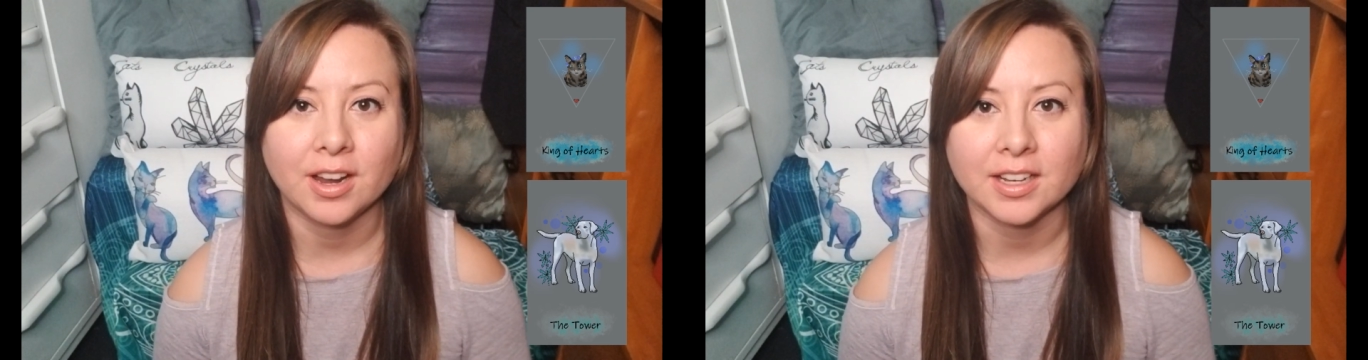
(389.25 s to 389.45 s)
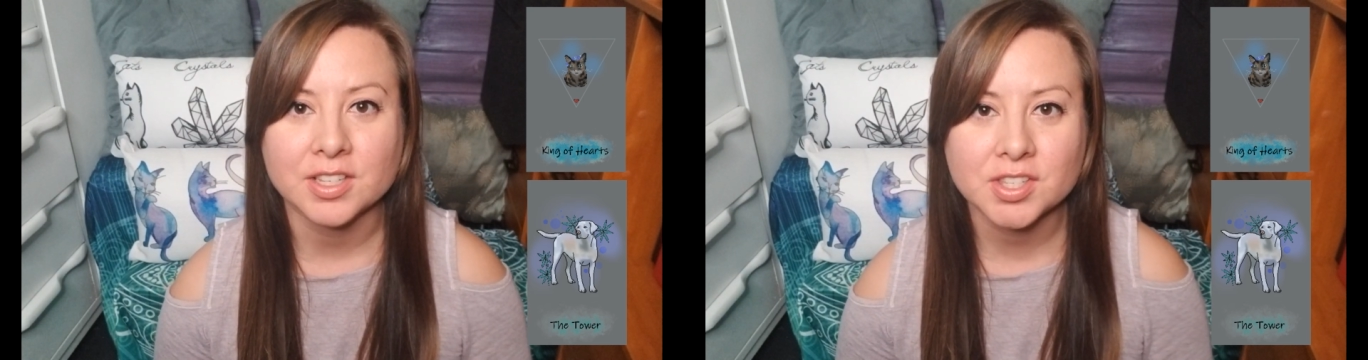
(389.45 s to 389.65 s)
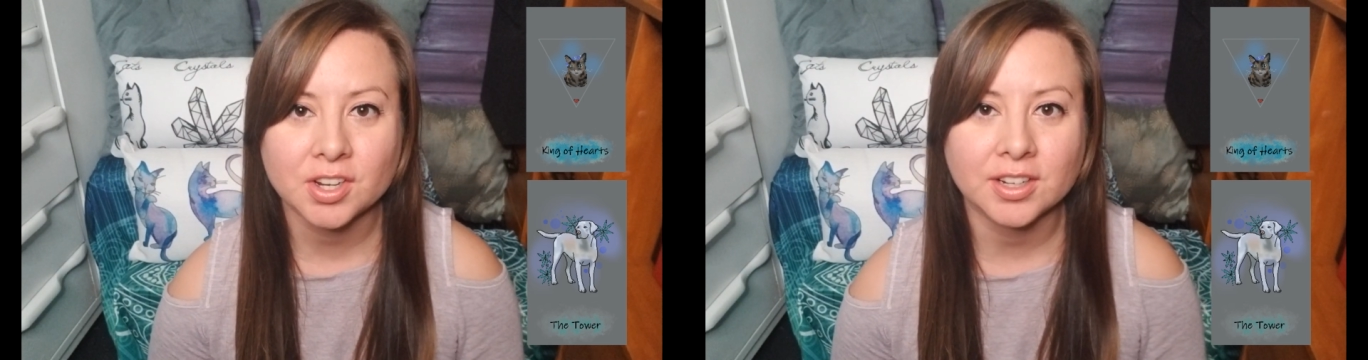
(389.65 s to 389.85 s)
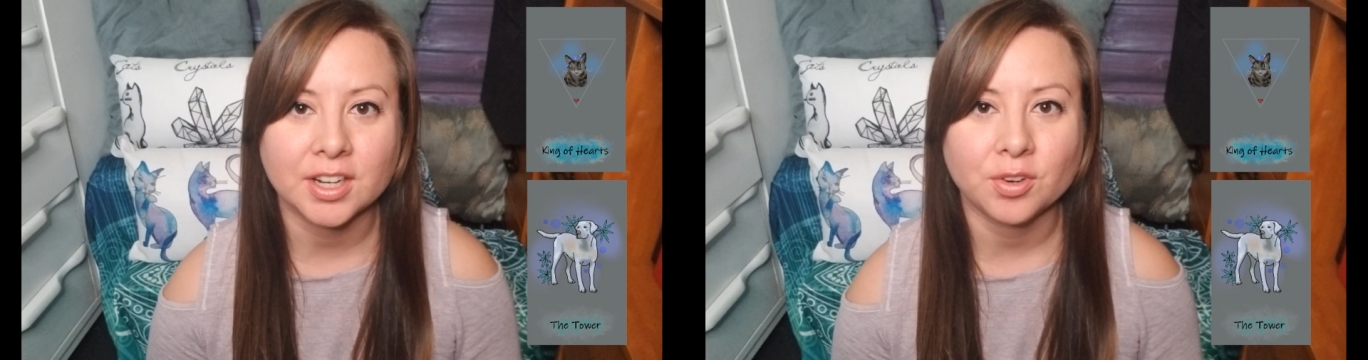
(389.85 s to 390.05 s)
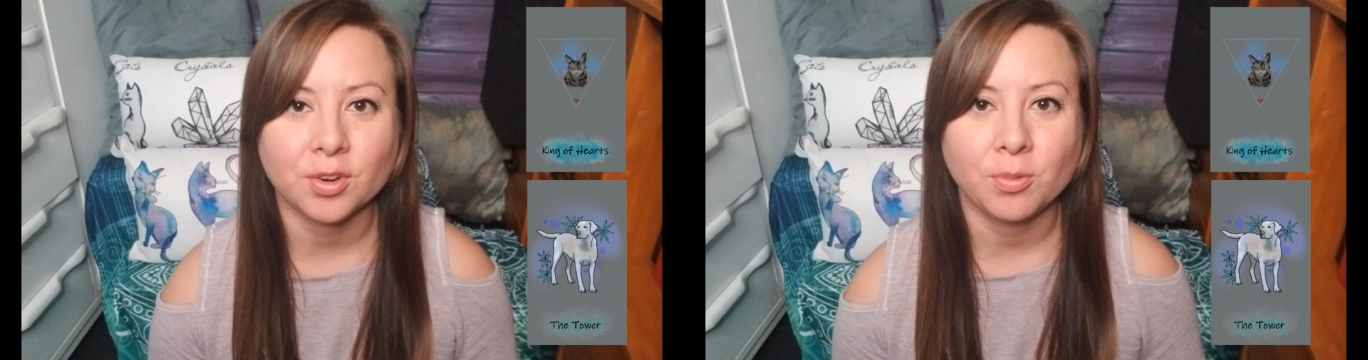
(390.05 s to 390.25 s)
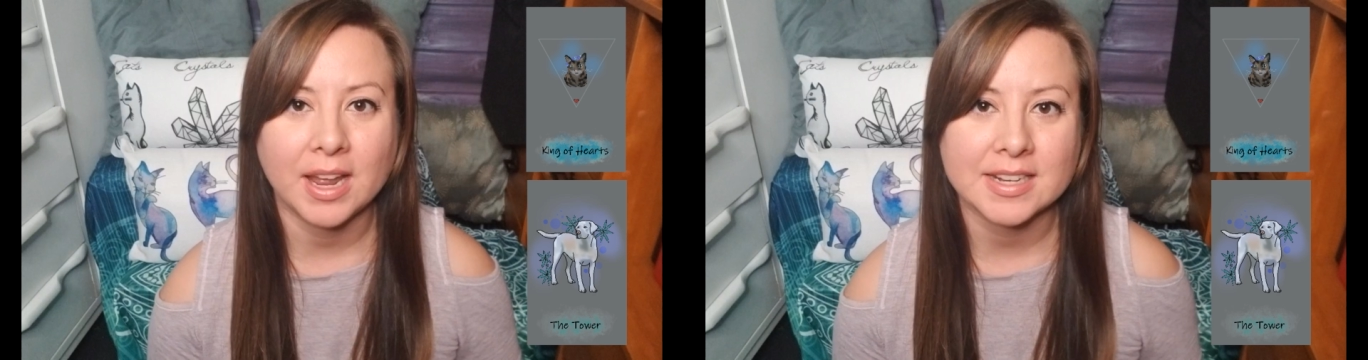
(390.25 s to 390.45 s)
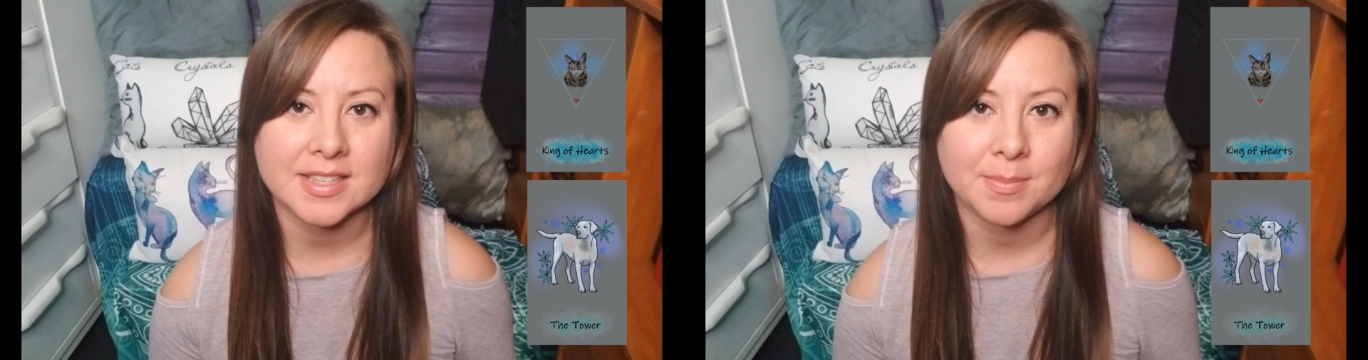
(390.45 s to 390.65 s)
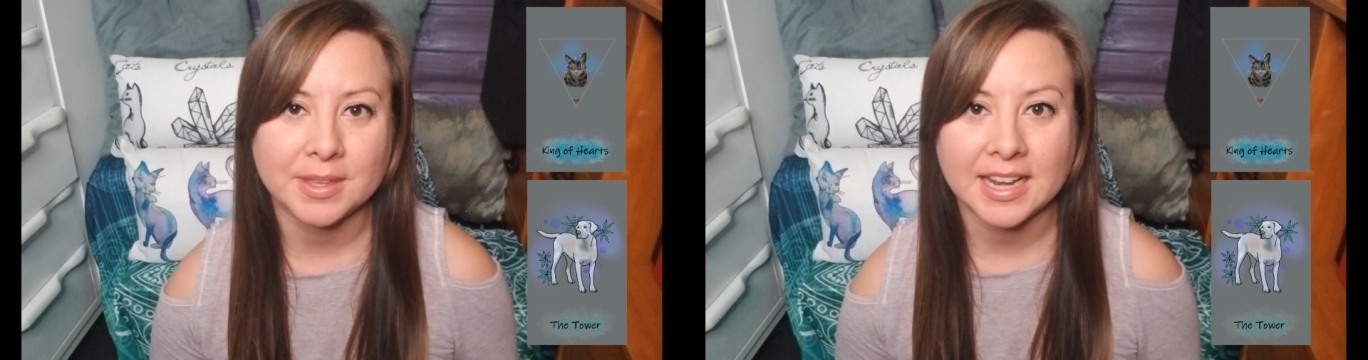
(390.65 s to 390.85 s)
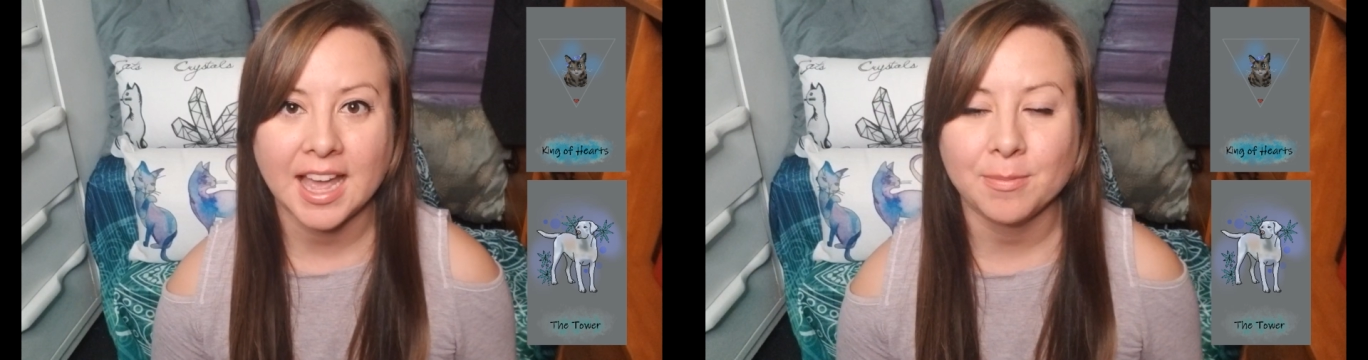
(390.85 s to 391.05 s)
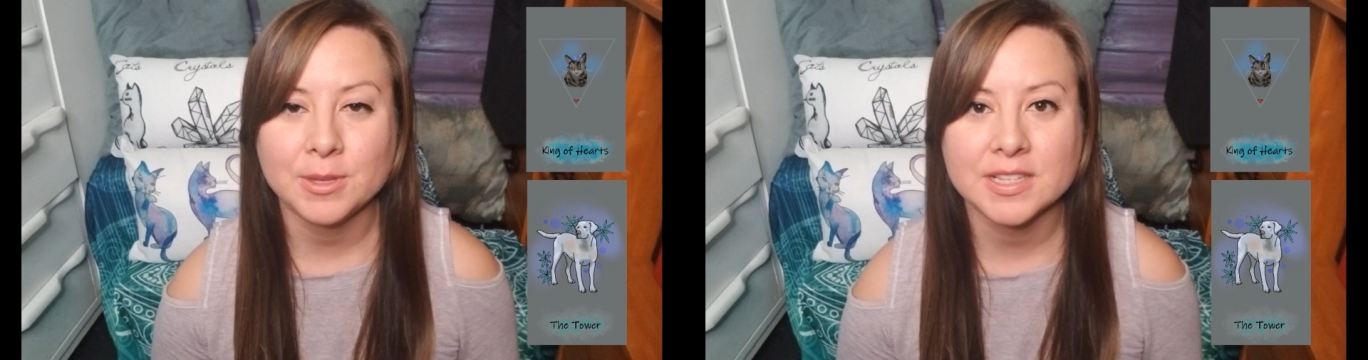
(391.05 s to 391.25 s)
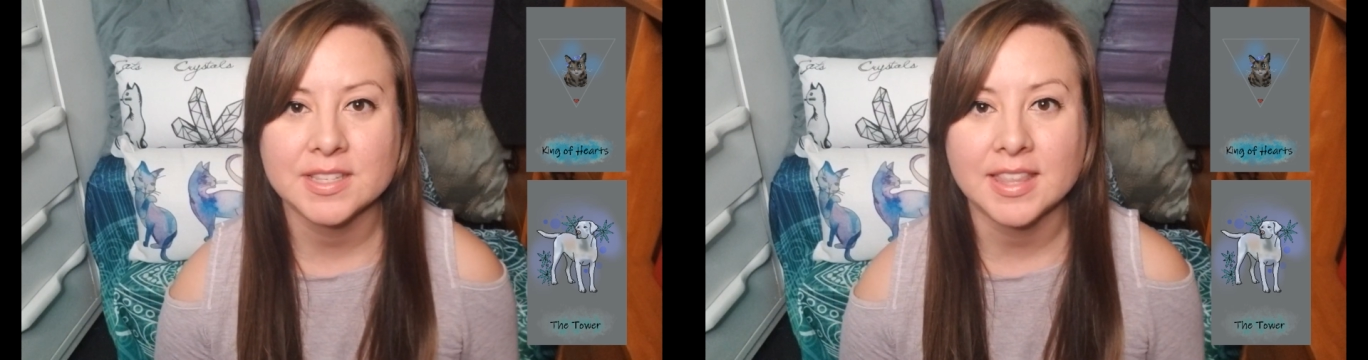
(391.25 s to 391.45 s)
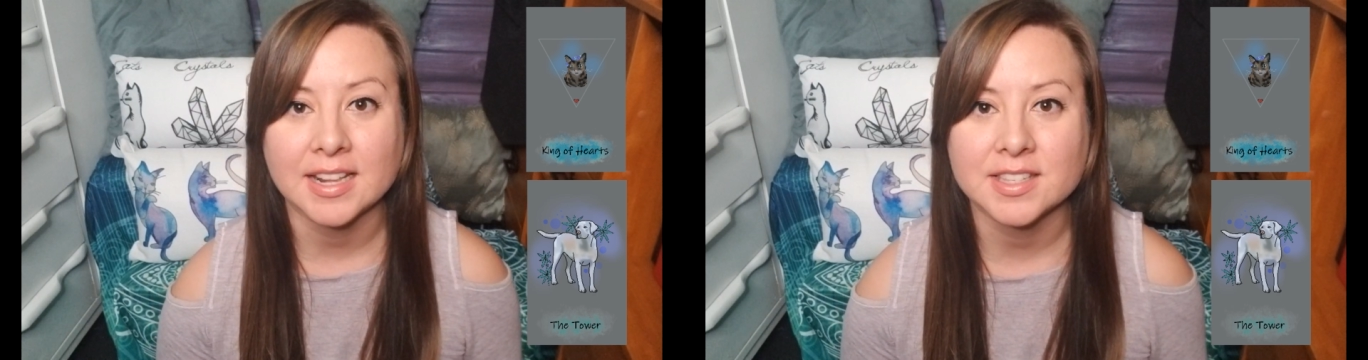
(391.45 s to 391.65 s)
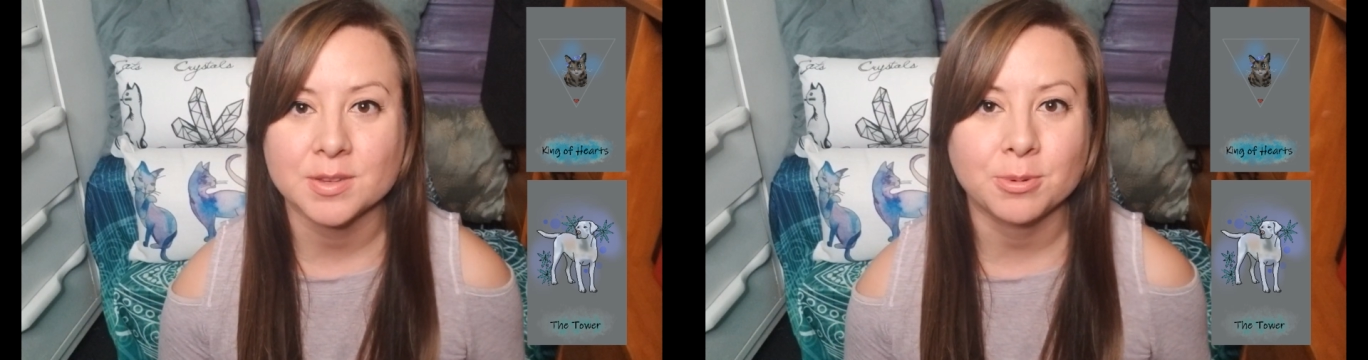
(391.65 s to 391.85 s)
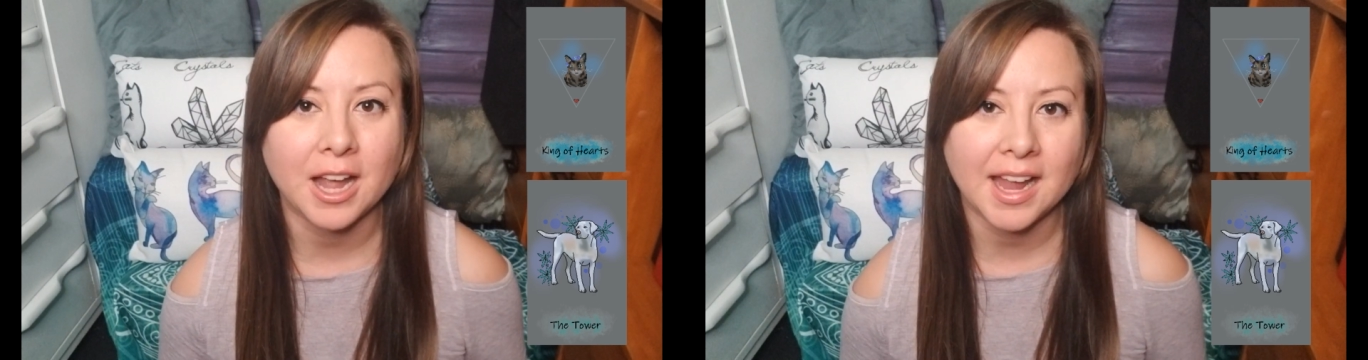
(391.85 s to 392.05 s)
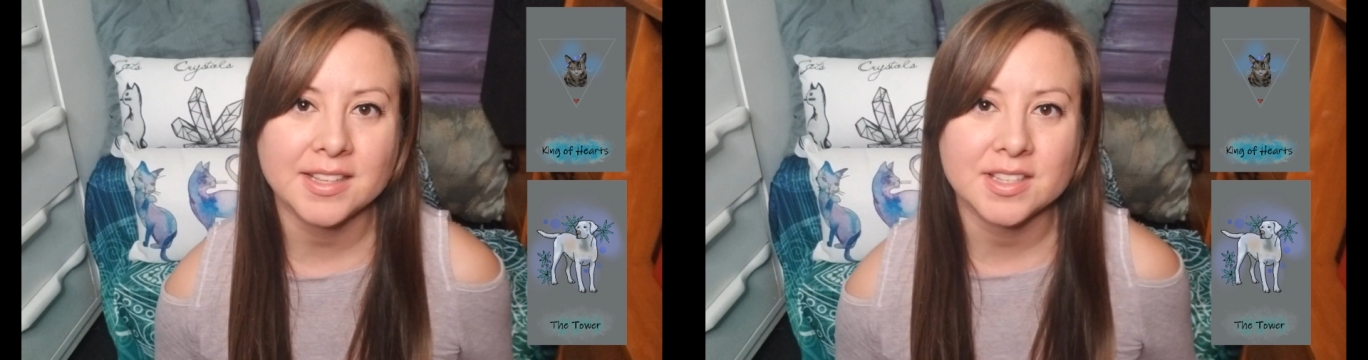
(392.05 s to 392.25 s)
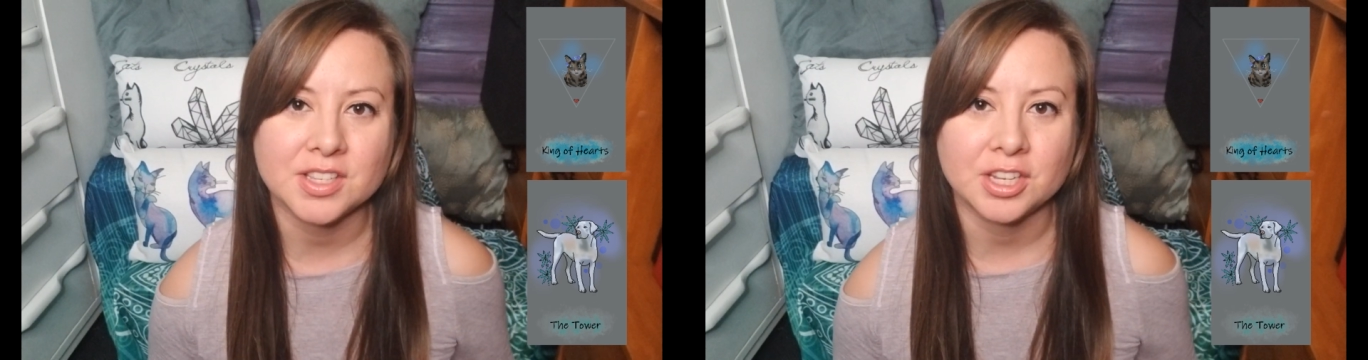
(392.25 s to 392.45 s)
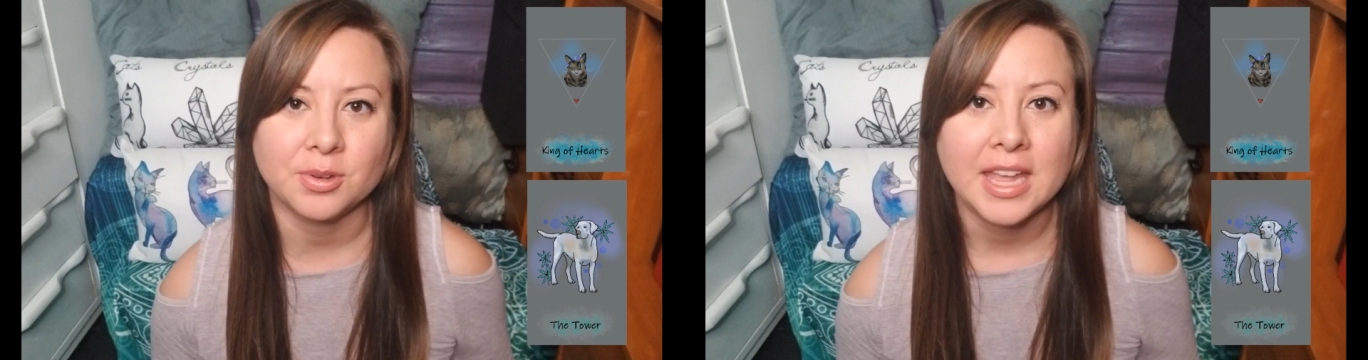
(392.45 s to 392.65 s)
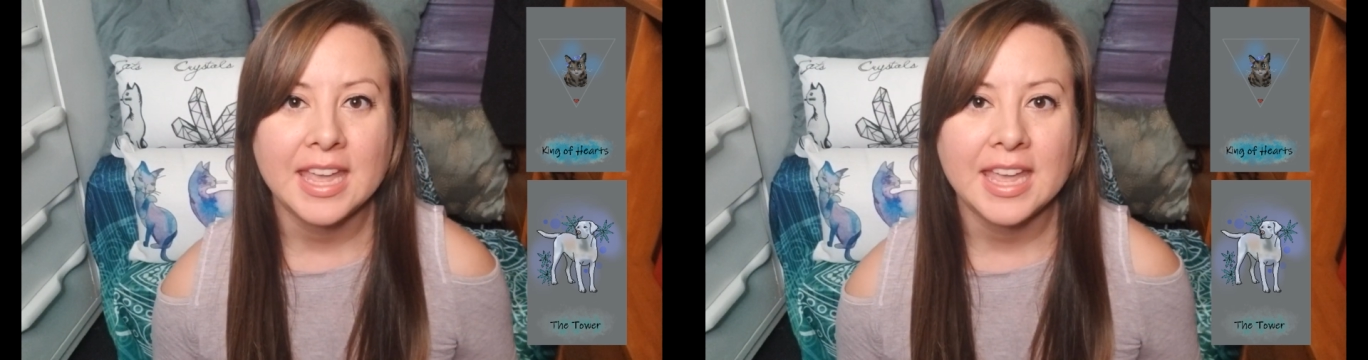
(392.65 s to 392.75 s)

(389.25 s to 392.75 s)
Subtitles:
uncertain or when something happens that surprises you.